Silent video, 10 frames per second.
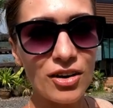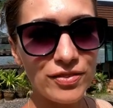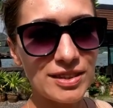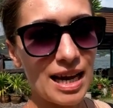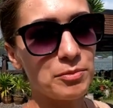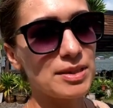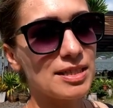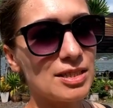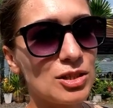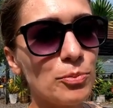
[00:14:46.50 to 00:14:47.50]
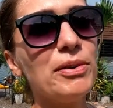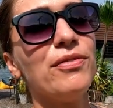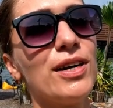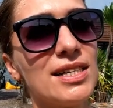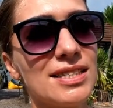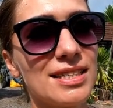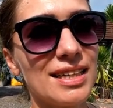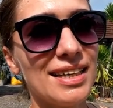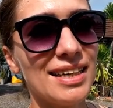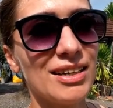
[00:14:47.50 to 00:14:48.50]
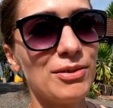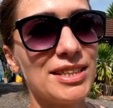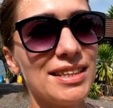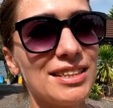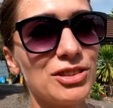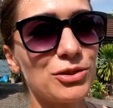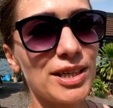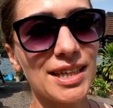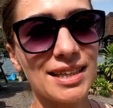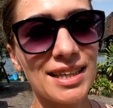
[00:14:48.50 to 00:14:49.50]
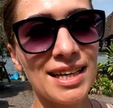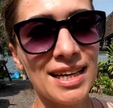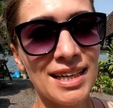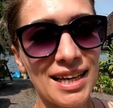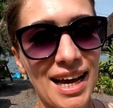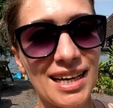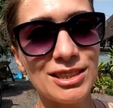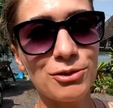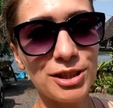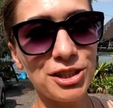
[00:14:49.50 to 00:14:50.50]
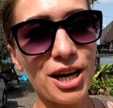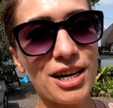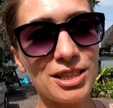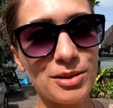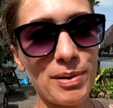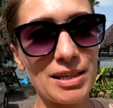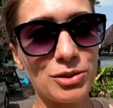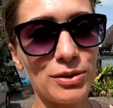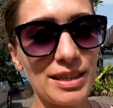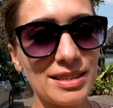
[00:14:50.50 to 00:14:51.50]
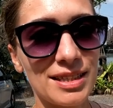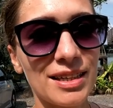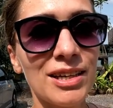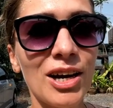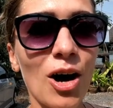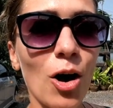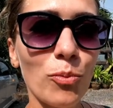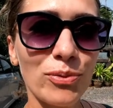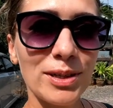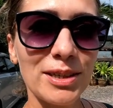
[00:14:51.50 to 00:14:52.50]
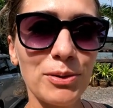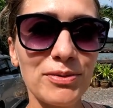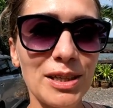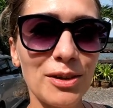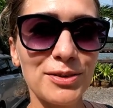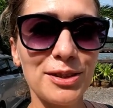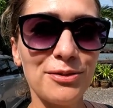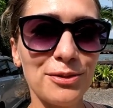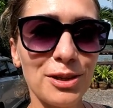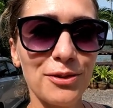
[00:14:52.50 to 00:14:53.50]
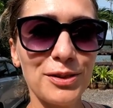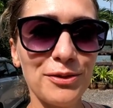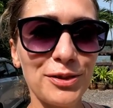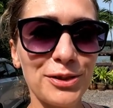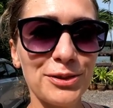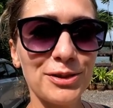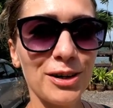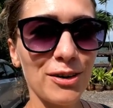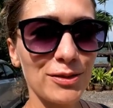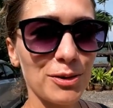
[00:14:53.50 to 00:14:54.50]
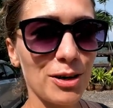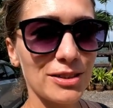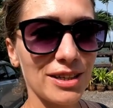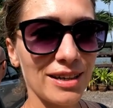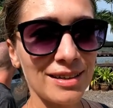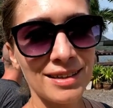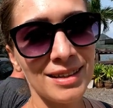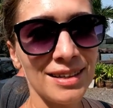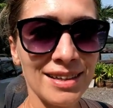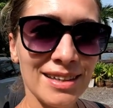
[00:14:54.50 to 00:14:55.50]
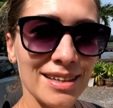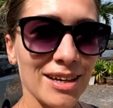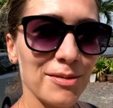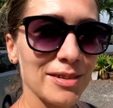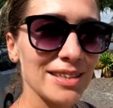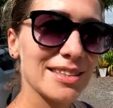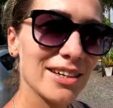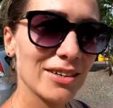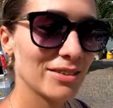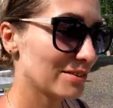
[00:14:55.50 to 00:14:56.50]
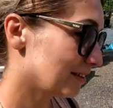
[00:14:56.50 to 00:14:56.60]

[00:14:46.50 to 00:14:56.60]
coffee time we're super thirsty we need a drink and recharge the batteries hopefully with the lovely lovely view of the water come on let's go